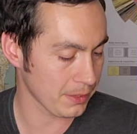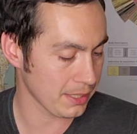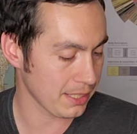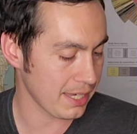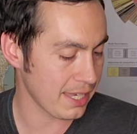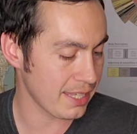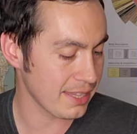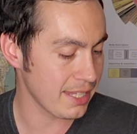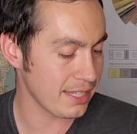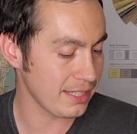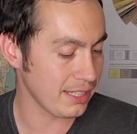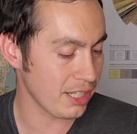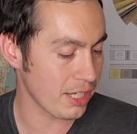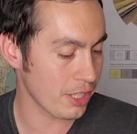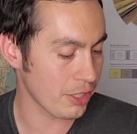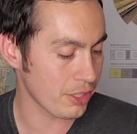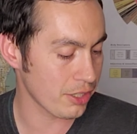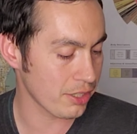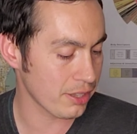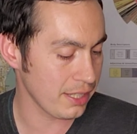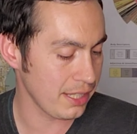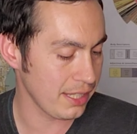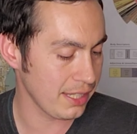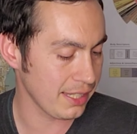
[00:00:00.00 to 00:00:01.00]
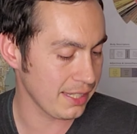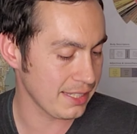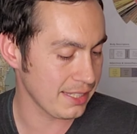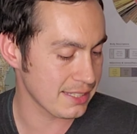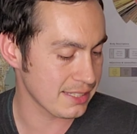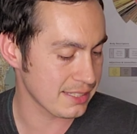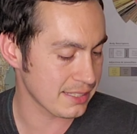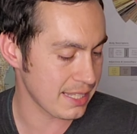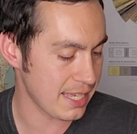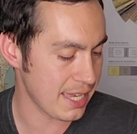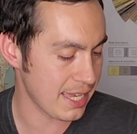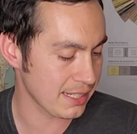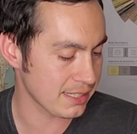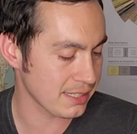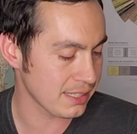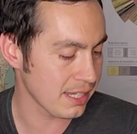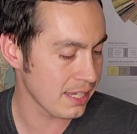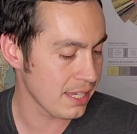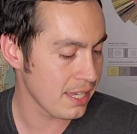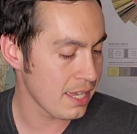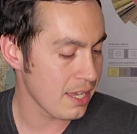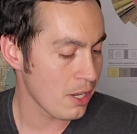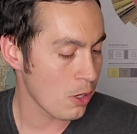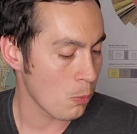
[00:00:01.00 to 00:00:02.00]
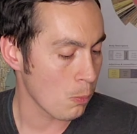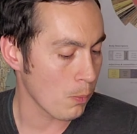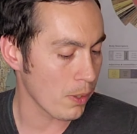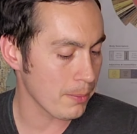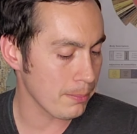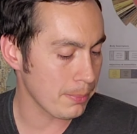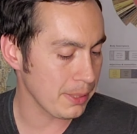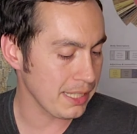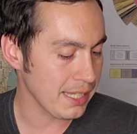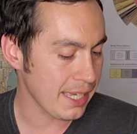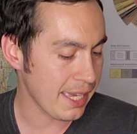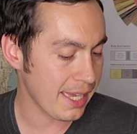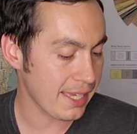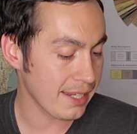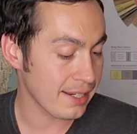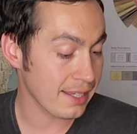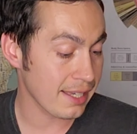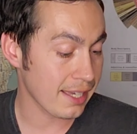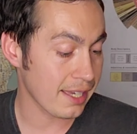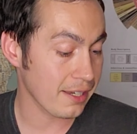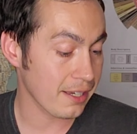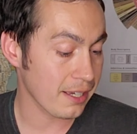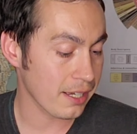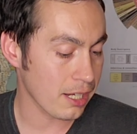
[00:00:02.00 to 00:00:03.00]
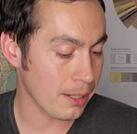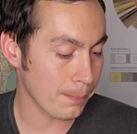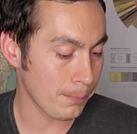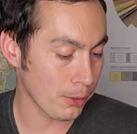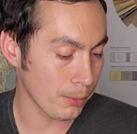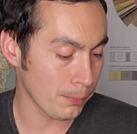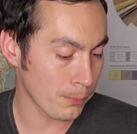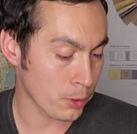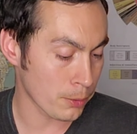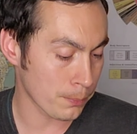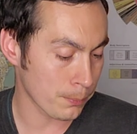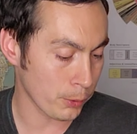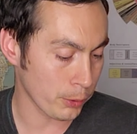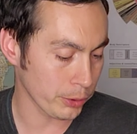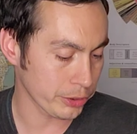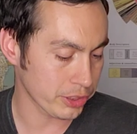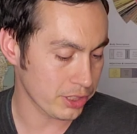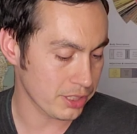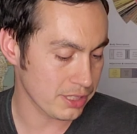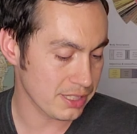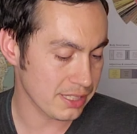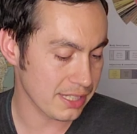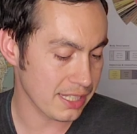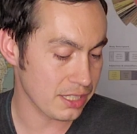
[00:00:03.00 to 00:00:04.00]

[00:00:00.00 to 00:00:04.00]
And then the other thing is that 1B had a couple more boulders.